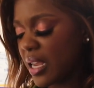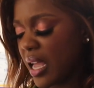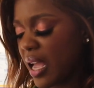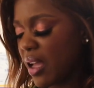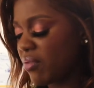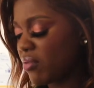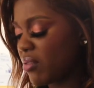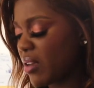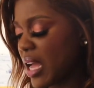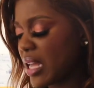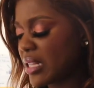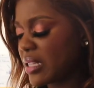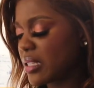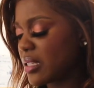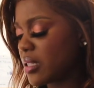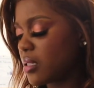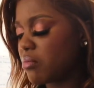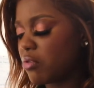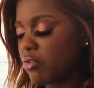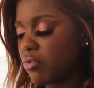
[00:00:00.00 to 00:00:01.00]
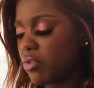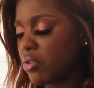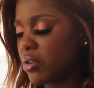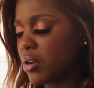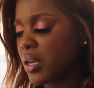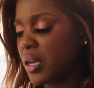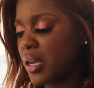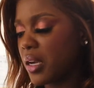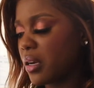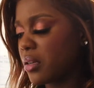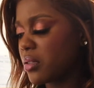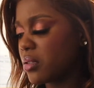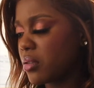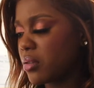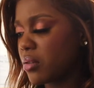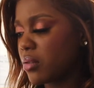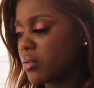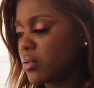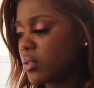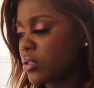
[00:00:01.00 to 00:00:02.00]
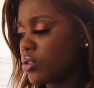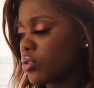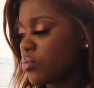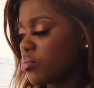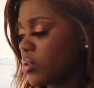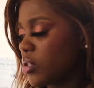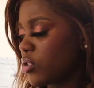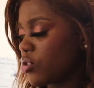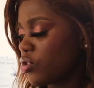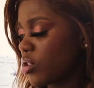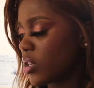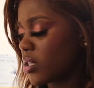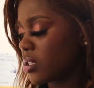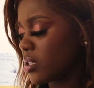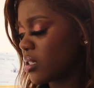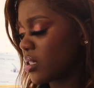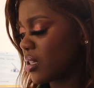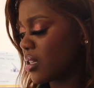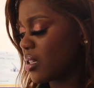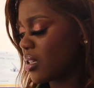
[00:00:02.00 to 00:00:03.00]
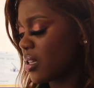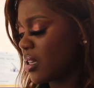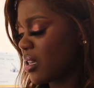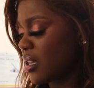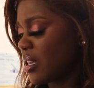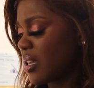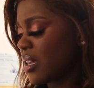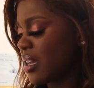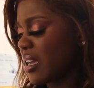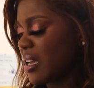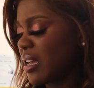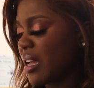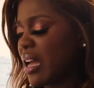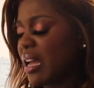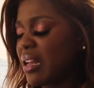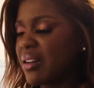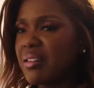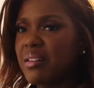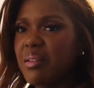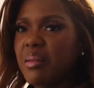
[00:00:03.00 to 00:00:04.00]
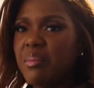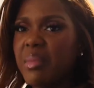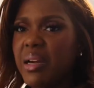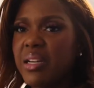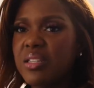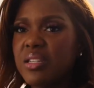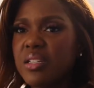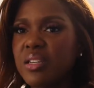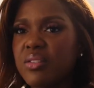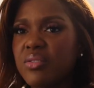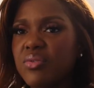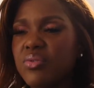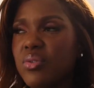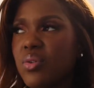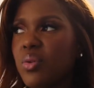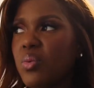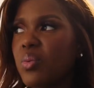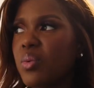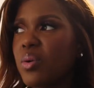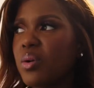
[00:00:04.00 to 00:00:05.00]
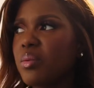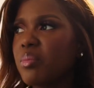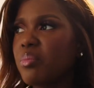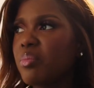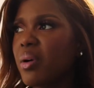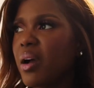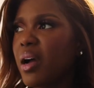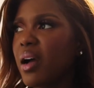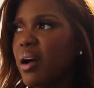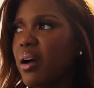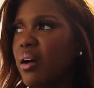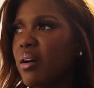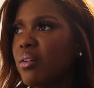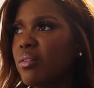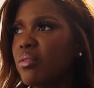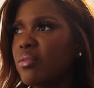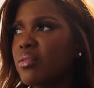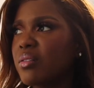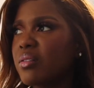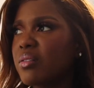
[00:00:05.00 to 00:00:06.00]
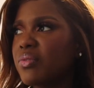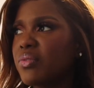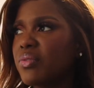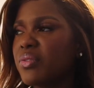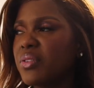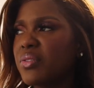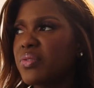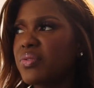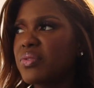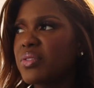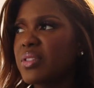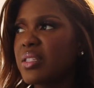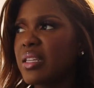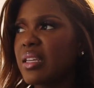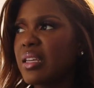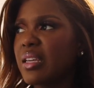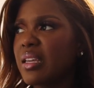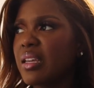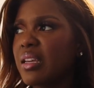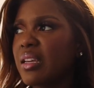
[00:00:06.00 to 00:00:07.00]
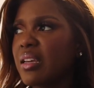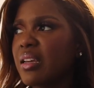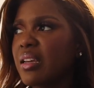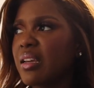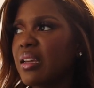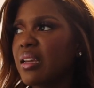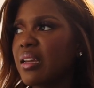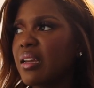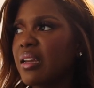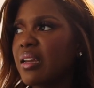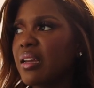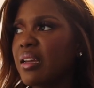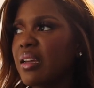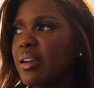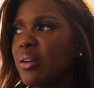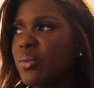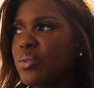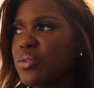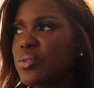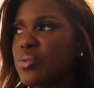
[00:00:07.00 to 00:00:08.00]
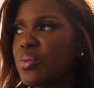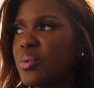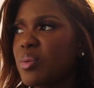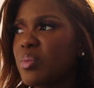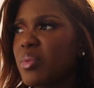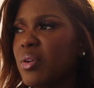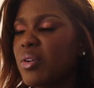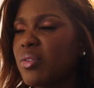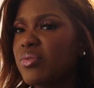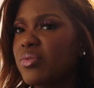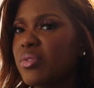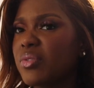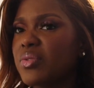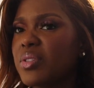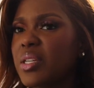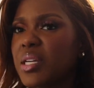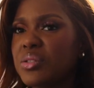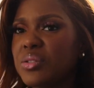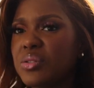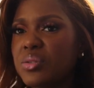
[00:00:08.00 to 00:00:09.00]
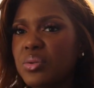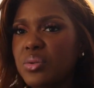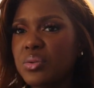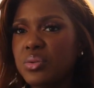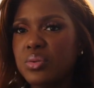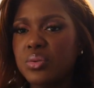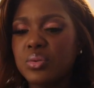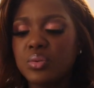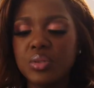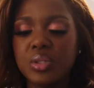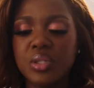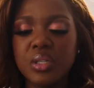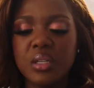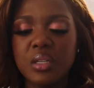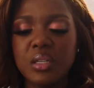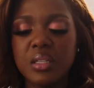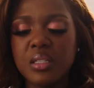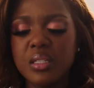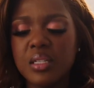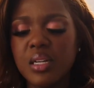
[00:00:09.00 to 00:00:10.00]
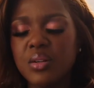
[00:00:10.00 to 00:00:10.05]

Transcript: I haven't had this before here, so this should be interesting. And imagine for £1.50. Was it £1.50? I just got 2 chickens.